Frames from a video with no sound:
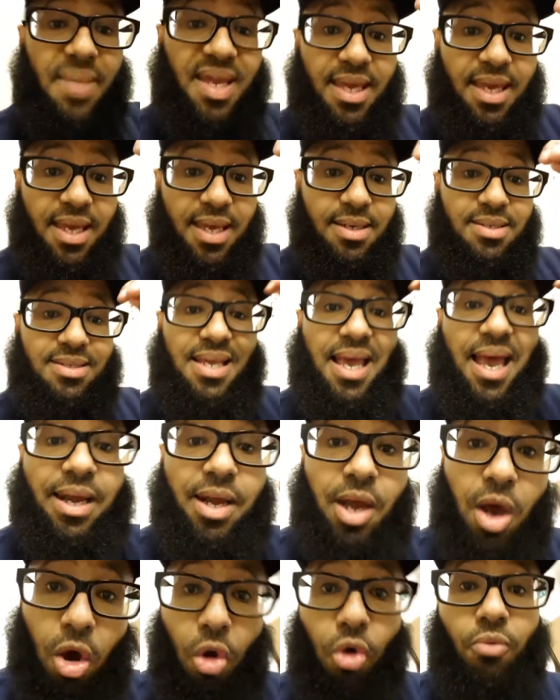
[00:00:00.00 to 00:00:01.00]
begins
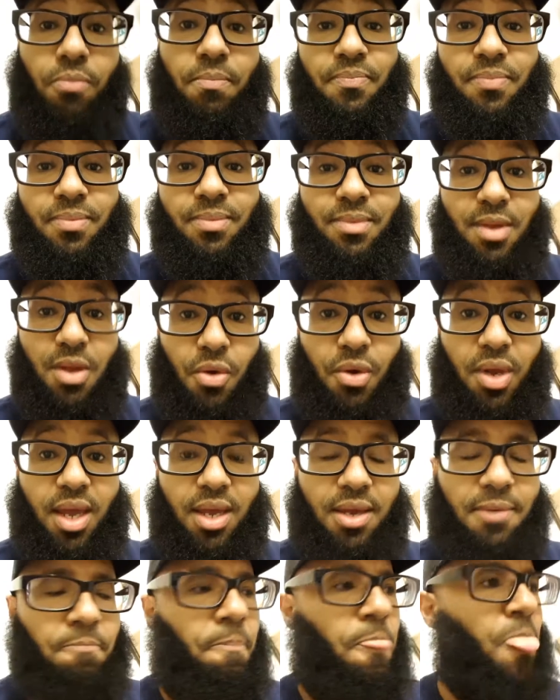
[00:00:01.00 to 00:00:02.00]
at home.
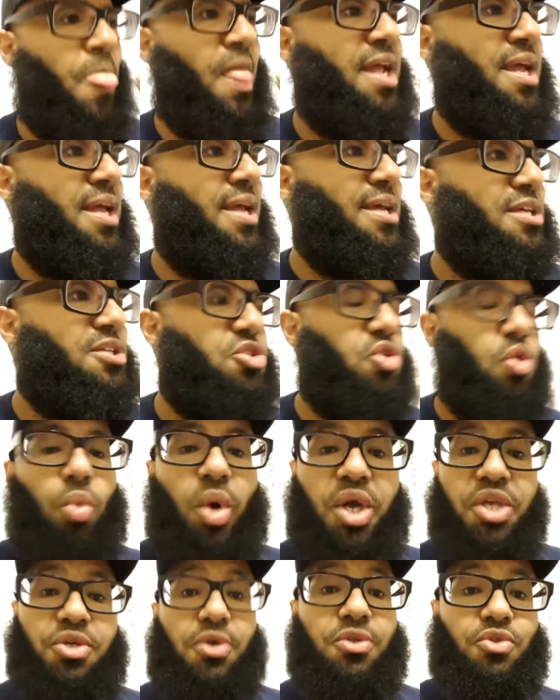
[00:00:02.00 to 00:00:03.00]
Okay, so
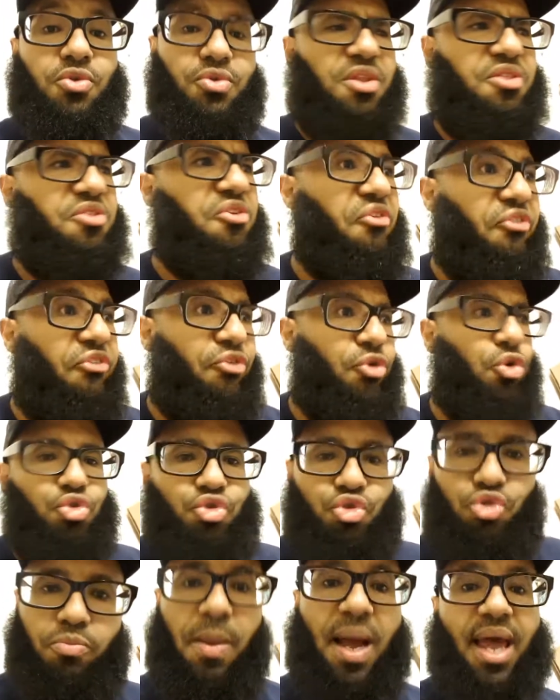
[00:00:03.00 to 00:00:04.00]
what you can do, the
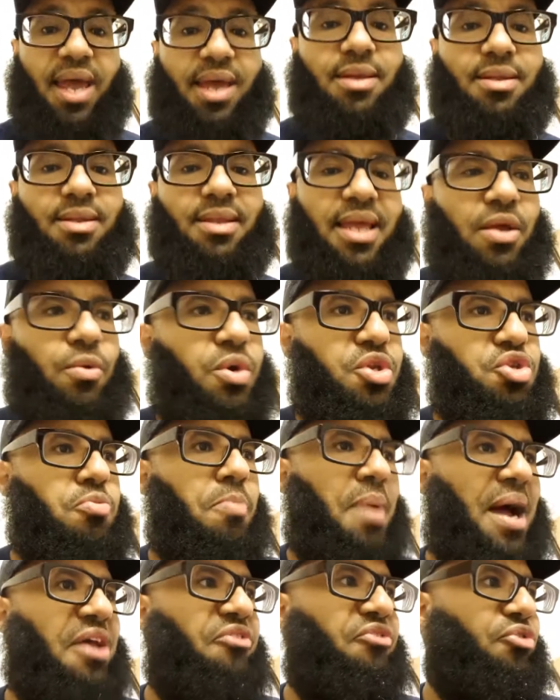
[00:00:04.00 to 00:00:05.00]
food you buy, like when
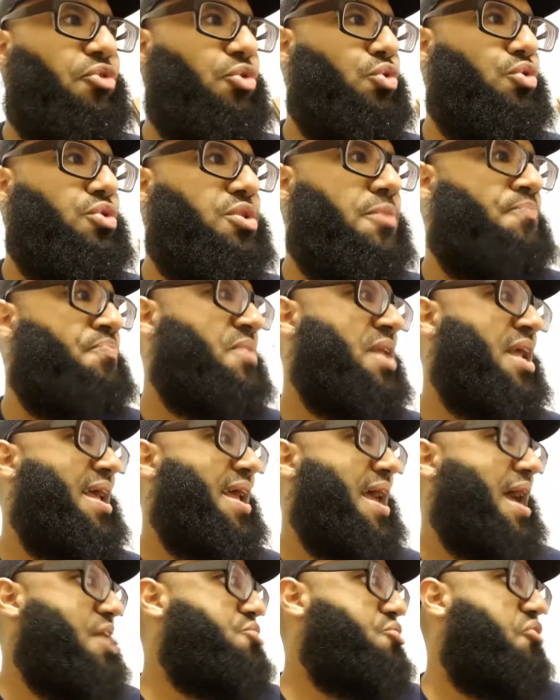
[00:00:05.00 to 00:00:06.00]
you buy food
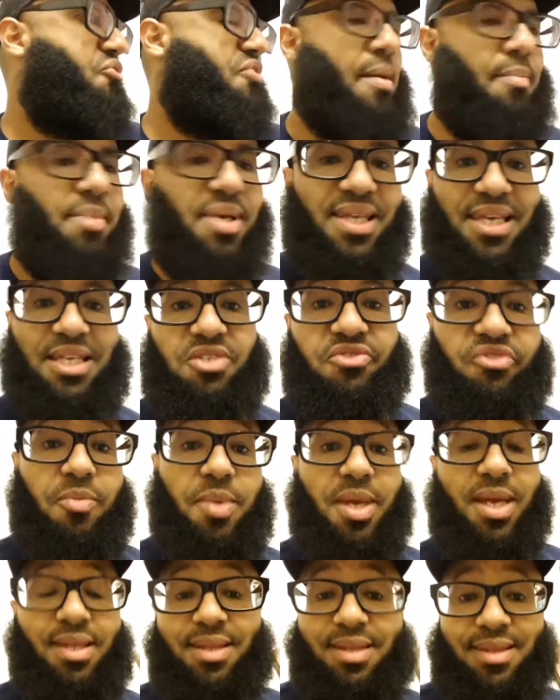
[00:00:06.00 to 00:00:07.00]
and your family eats
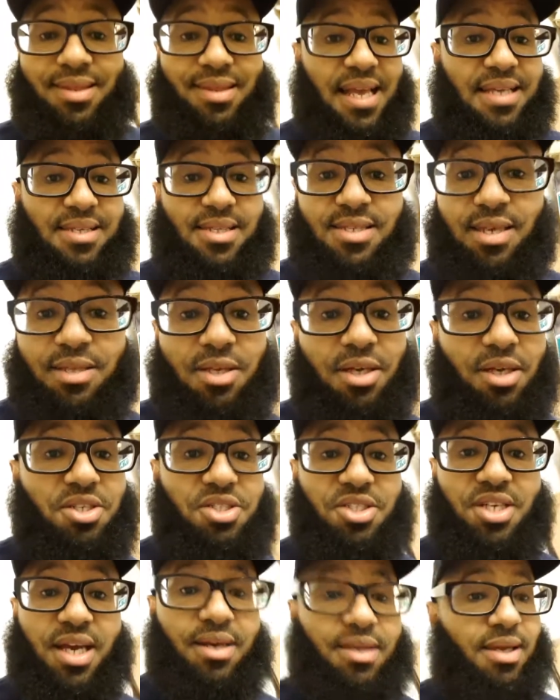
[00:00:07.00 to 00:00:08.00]
from it, that's
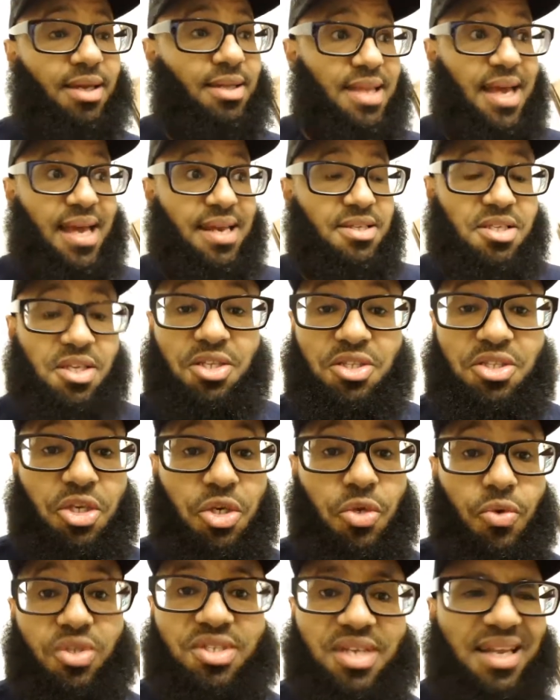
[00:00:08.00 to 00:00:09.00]
sadaqah jariyah. That is
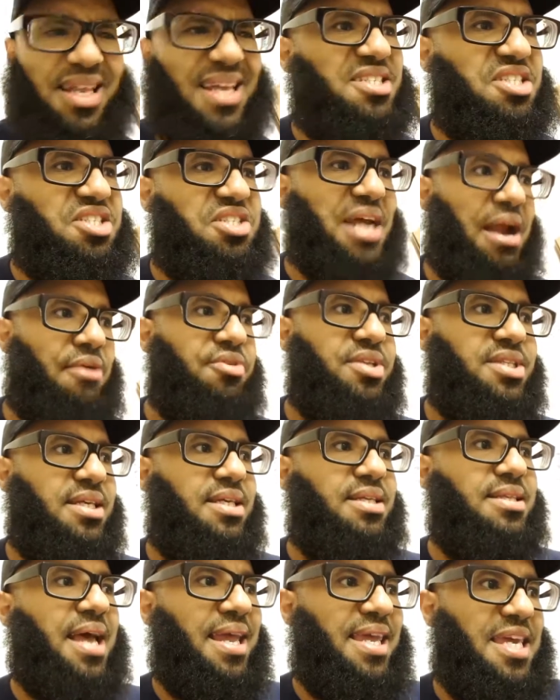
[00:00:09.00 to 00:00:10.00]
continuous that's
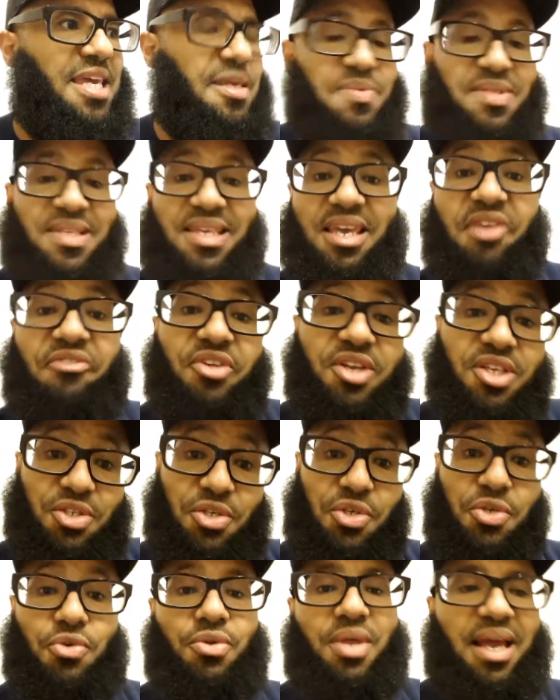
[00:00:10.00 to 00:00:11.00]
charity that keeps giving
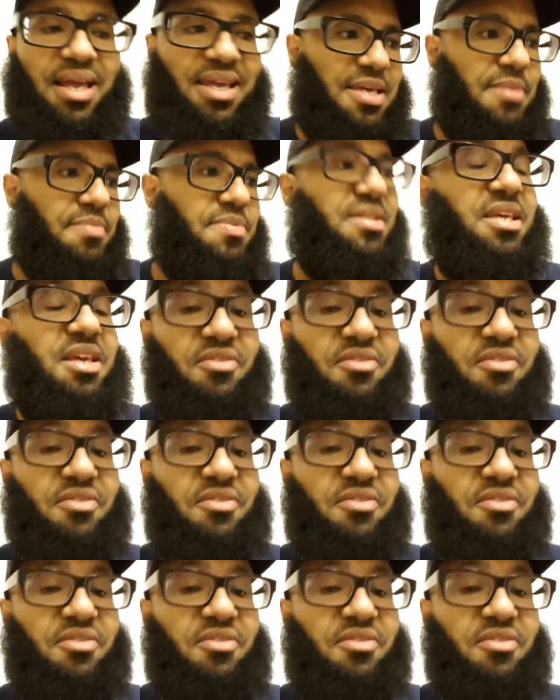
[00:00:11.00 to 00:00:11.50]
to you, that keeps